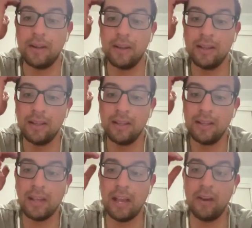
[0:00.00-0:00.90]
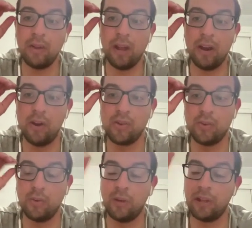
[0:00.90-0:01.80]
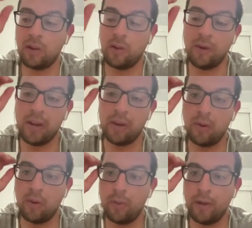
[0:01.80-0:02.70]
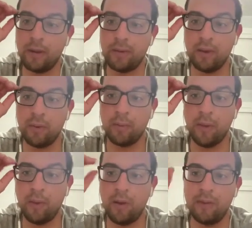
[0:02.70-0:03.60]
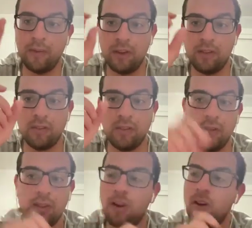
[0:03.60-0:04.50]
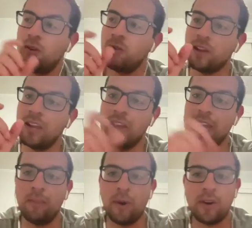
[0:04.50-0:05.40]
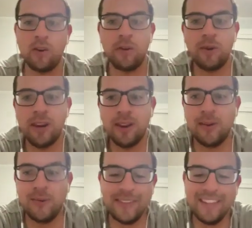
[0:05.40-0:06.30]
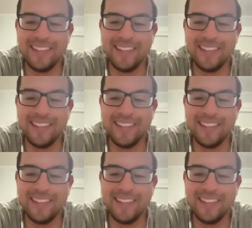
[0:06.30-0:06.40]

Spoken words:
but I know I heard you like on the radio a little bit. I was out with my wife and I just turned it on. I was like, hey, that's Mark on the radio.